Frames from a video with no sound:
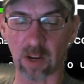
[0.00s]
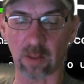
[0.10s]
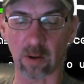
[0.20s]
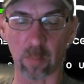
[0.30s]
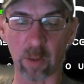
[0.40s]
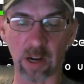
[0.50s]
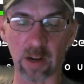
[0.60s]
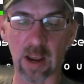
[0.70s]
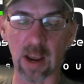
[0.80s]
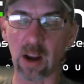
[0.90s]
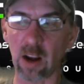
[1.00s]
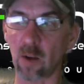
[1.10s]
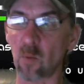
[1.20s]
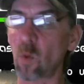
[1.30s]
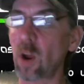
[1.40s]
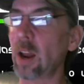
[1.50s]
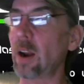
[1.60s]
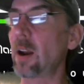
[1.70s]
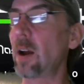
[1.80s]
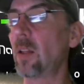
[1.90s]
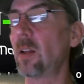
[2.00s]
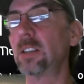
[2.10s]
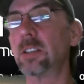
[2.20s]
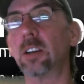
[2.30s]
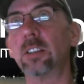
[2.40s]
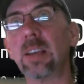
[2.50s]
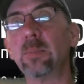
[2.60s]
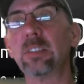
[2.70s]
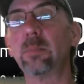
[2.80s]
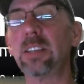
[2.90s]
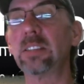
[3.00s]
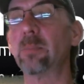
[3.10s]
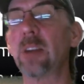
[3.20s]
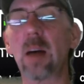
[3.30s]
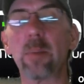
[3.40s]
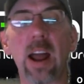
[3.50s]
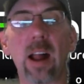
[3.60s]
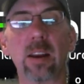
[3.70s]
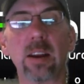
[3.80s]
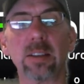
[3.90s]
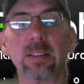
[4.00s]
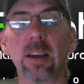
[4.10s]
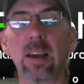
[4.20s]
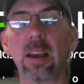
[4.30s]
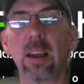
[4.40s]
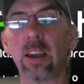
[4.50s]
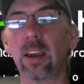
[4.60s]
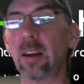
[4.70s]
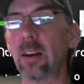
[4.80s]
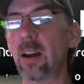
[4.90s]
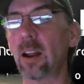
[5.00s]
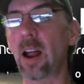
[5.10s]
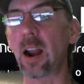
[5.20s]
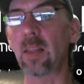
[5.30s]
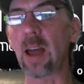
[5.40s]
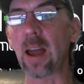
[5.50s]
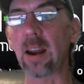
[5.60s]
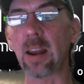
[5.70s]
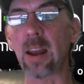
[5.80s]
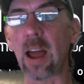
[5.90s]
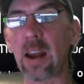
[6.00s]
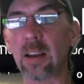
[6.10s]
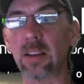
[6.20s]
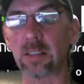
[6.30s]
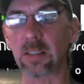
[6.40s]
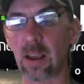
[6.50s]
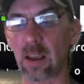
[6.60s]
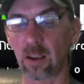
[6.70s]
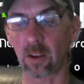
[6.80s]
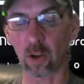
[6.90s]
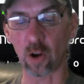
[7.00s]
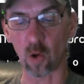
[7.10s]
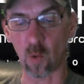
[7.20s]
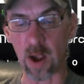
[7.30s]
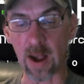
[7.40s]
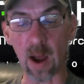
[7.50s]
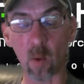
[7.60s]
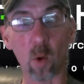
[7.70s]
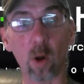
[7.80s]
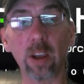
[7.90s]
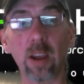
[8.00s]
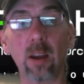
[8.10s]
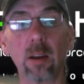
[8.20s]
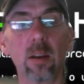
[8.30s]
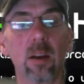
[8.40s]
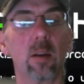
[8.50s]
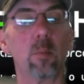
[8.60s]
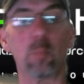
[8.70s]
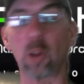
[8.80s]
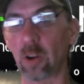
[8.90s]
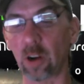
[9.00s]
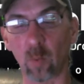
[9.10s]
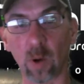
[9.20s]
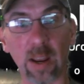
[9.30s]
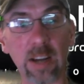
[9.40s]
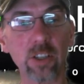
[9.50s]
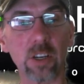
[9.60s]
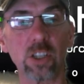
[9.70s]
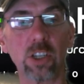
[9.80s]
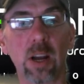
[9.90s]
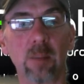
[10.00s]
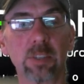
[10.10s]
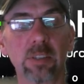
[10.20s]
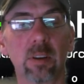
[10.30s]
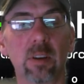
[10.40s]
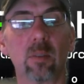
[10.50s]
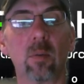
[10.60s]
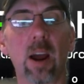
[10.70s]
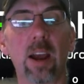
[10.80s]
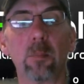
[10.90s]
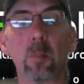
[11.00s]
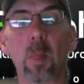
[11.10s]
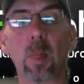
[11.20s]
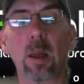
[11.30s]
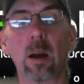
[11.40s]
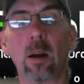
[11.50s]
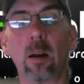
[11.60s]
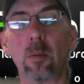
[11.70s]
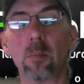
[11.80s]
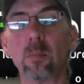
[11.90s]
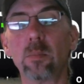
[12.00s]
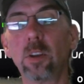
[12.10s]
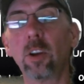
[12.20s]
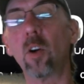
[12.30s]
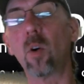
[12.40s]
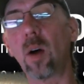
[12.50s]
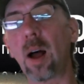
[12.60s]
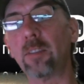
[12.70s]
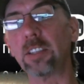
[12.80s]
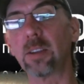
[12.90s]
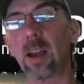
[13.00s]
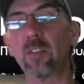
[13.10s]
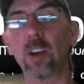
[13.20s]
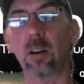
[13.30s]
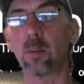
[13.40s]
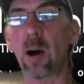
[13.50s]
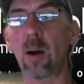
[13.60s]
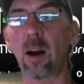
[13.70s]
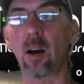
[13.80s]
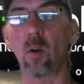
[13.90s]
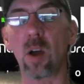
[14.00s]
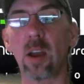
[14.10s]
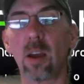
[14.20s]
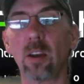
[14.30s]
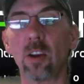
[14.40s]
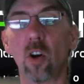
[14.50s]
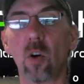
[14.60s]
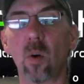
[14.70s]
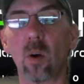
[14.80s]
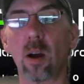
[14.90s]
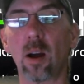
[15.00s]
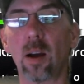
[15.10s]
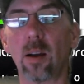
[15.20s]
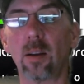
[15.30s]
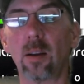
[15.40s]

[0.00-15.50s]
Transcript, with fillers: get their opinion and and there seems to be some commonalities in a lot of that and that is you know networking building relationships right um, you know obviously i've talked about how you know uh,